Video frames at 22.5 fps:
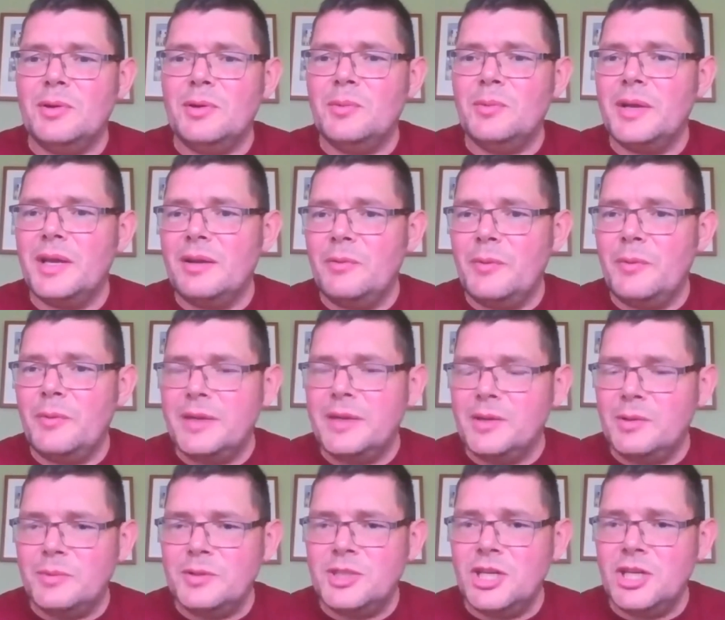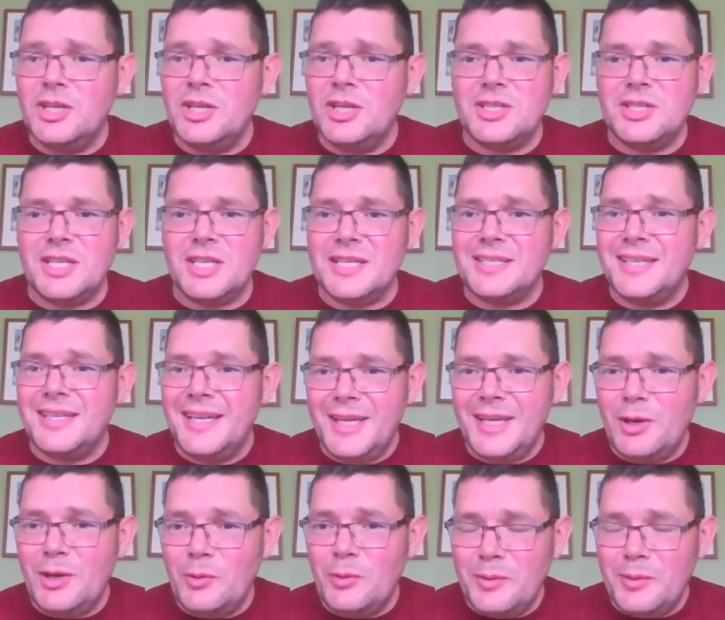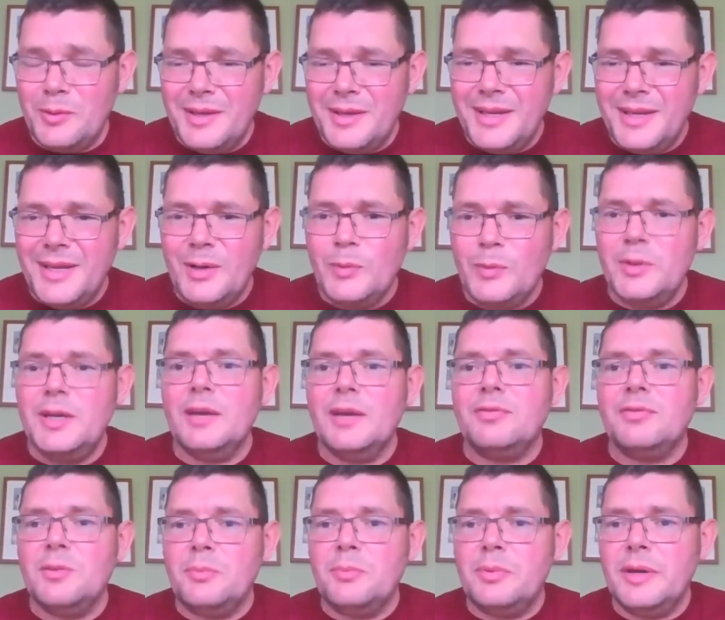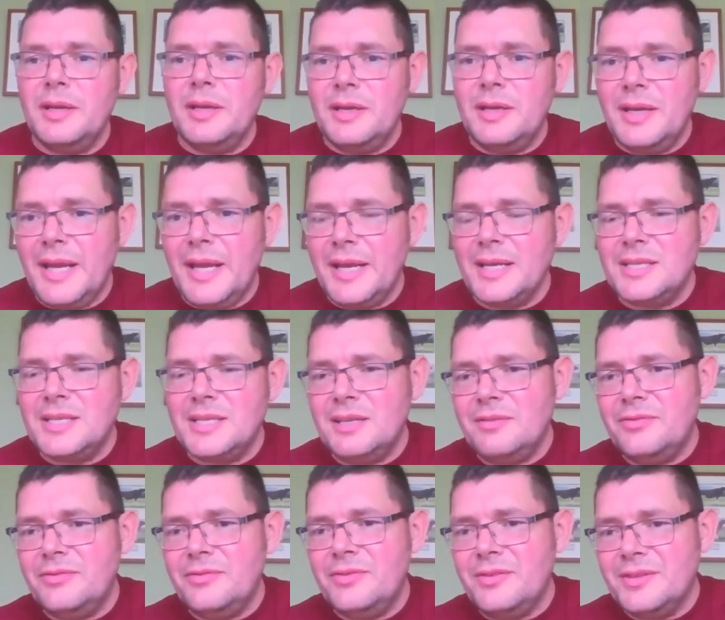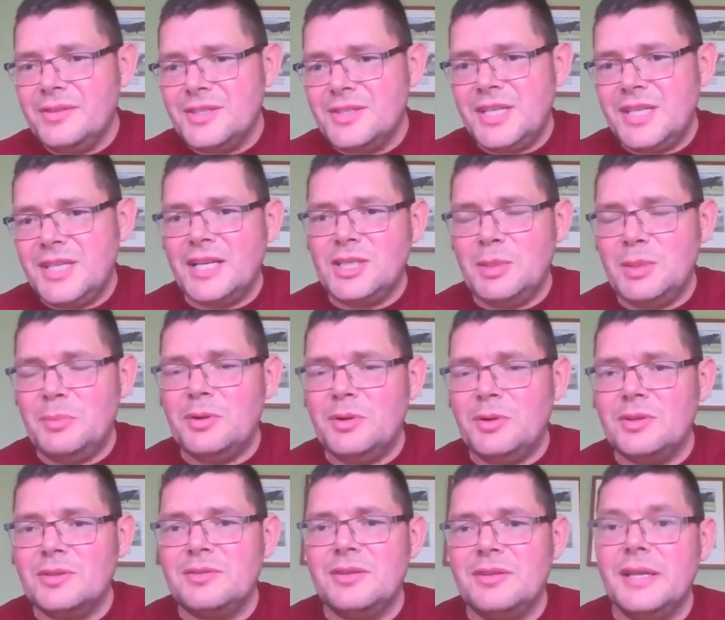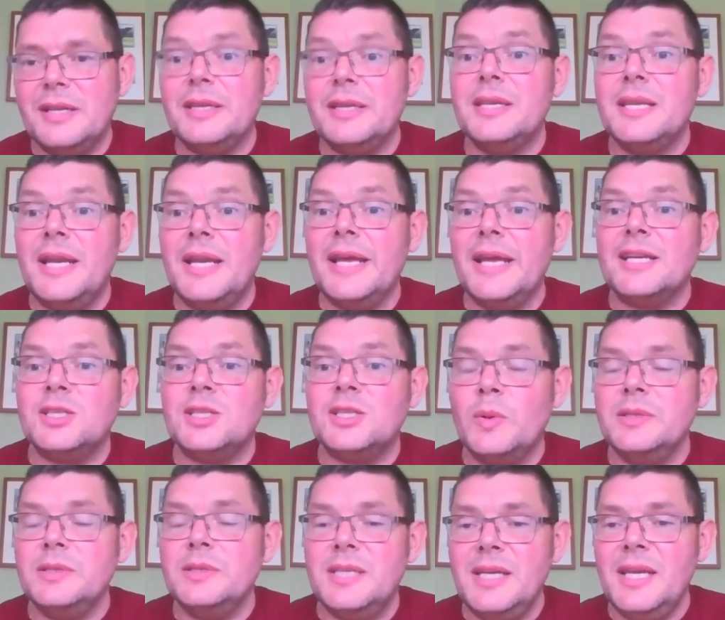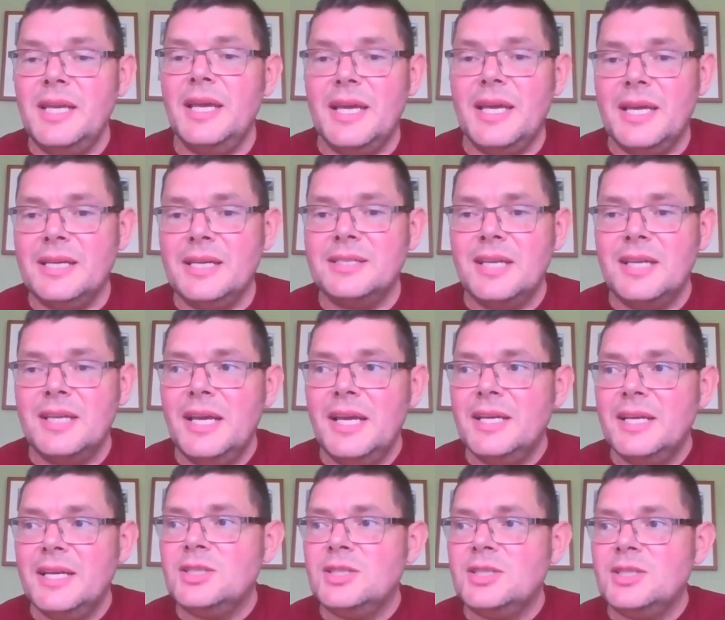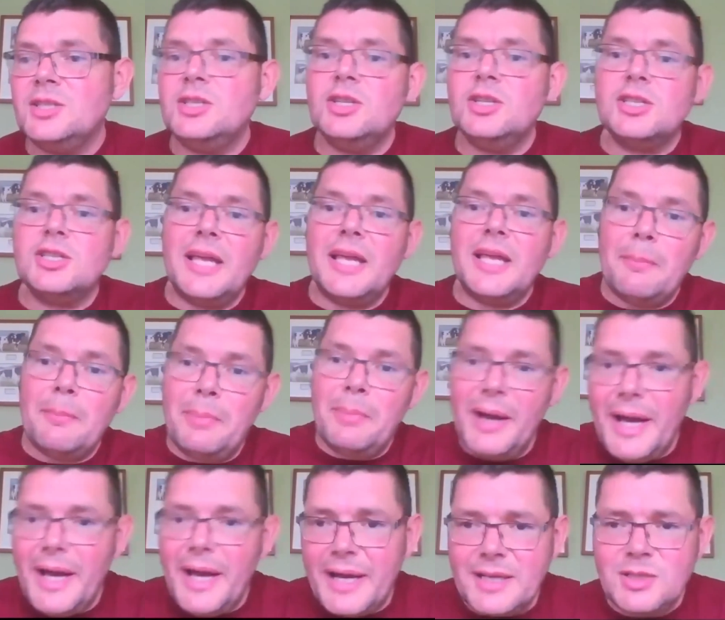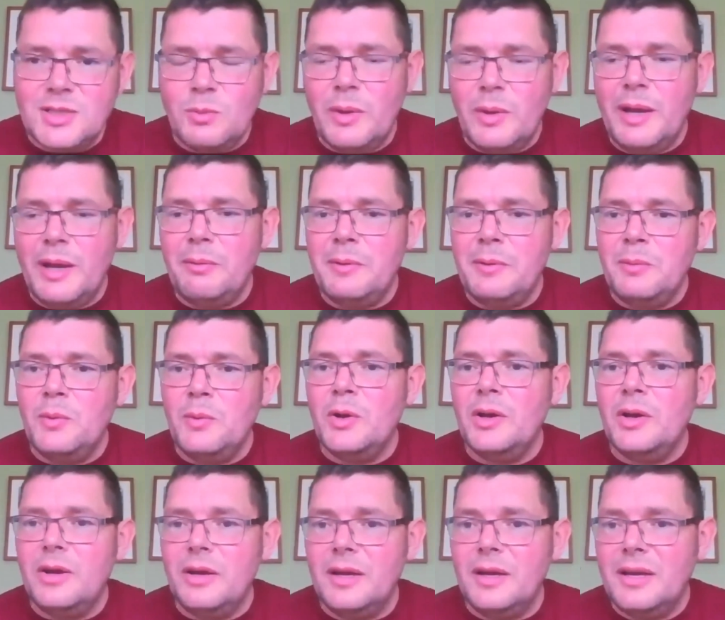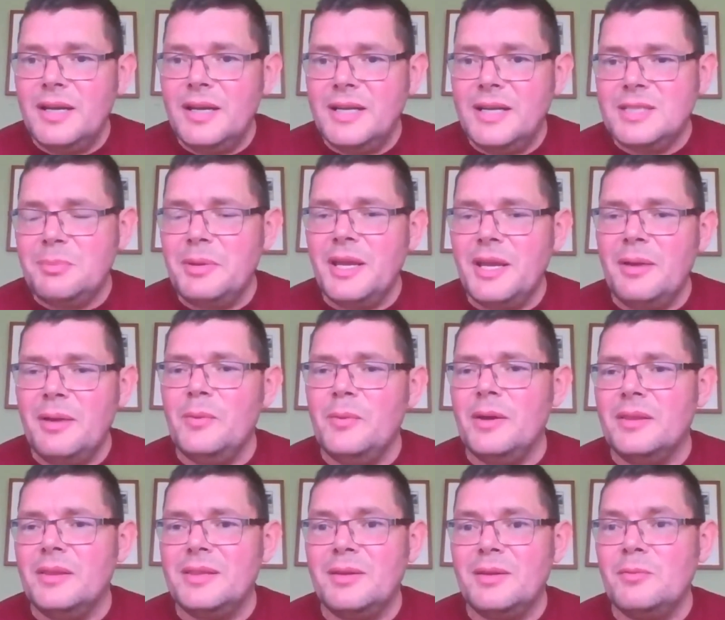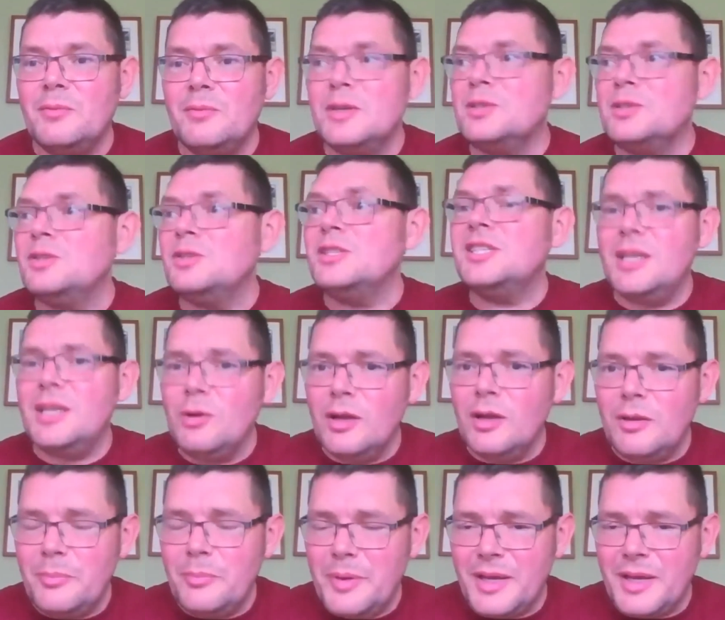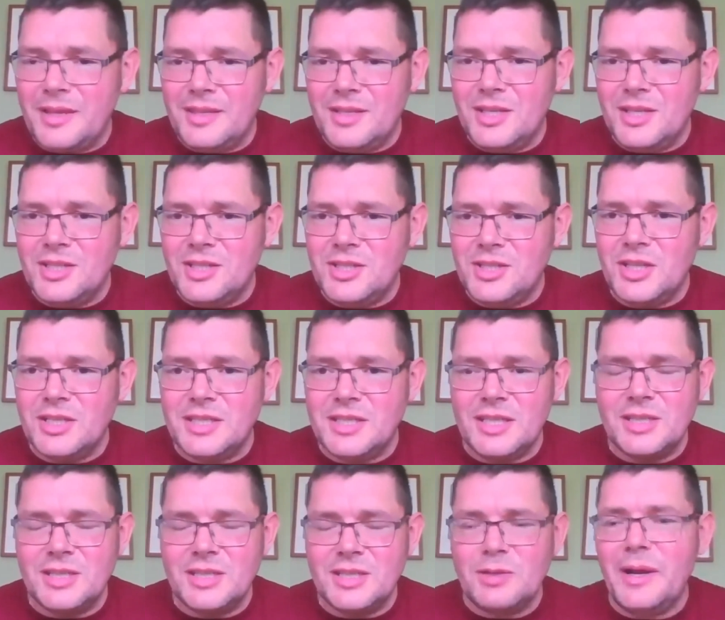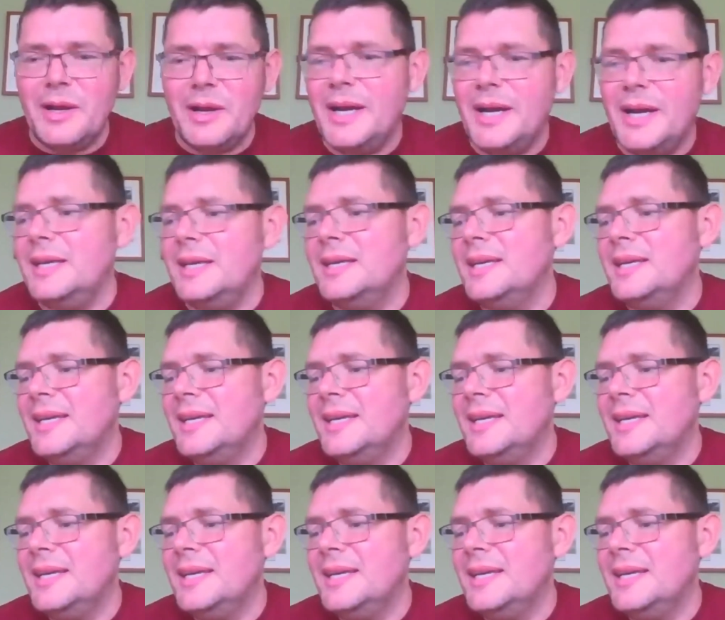going to end up with jerseys. We'd have to breed negative stature bulls for the next 20 years to just get back to where we were to begin with, which is still bigger than a jersey. So I